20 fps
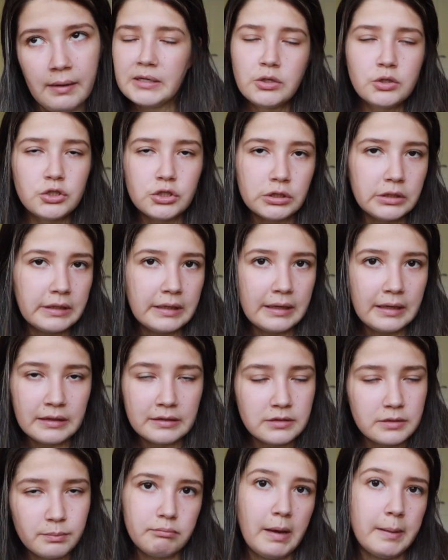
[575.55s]
And usually
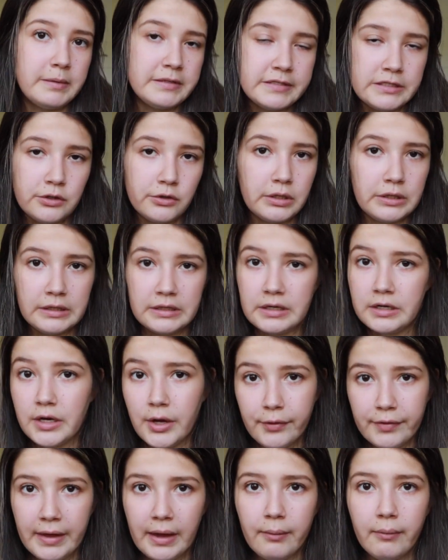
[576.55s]
it's maybe Siri didn't
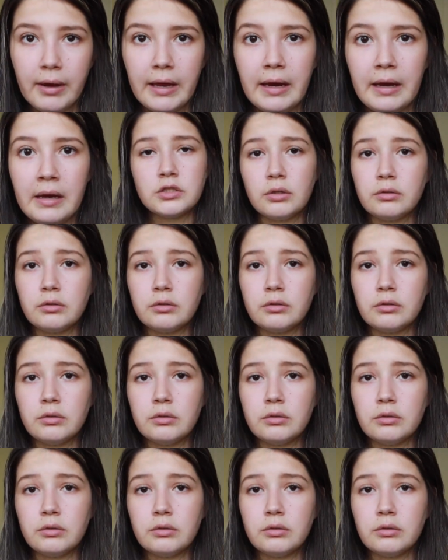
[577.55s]
know that way.